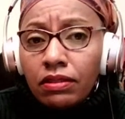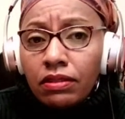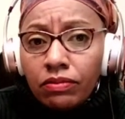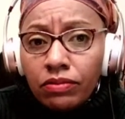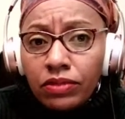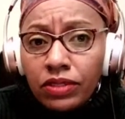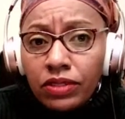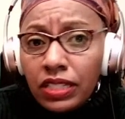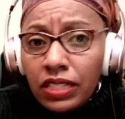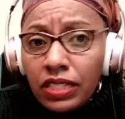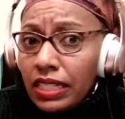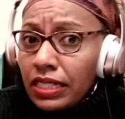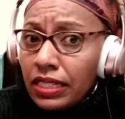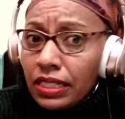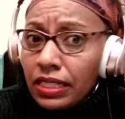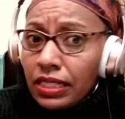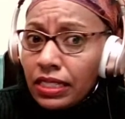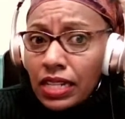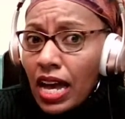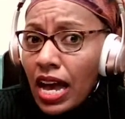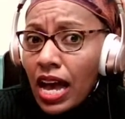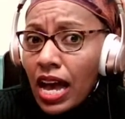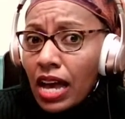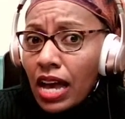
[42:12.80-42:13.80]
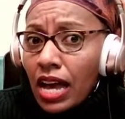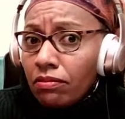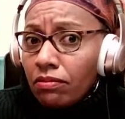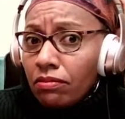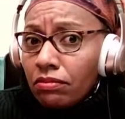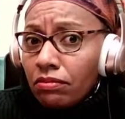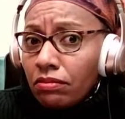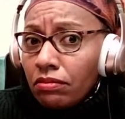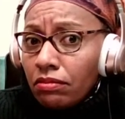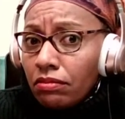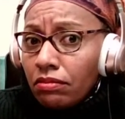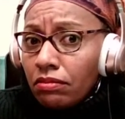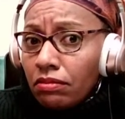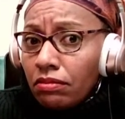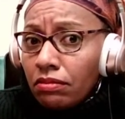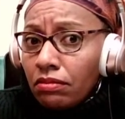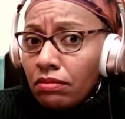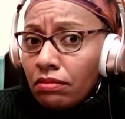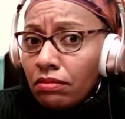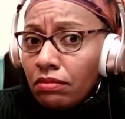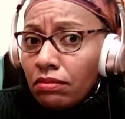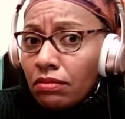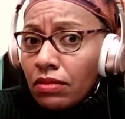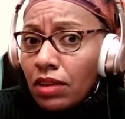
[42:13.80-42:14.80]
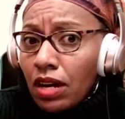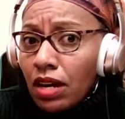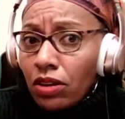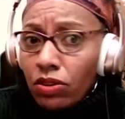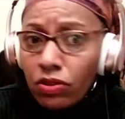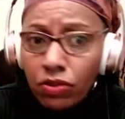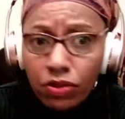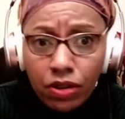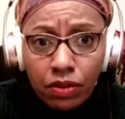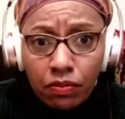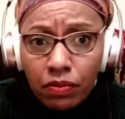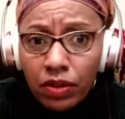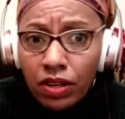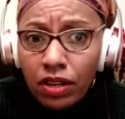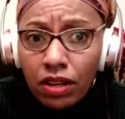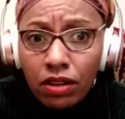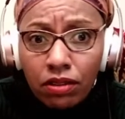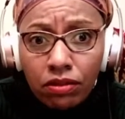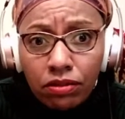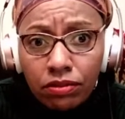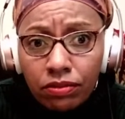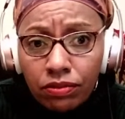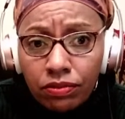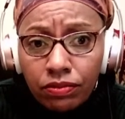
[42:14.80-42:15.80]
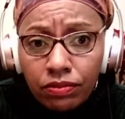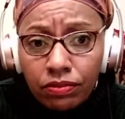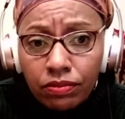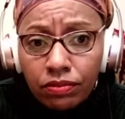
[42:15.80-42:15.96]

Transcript: She's not a criminal.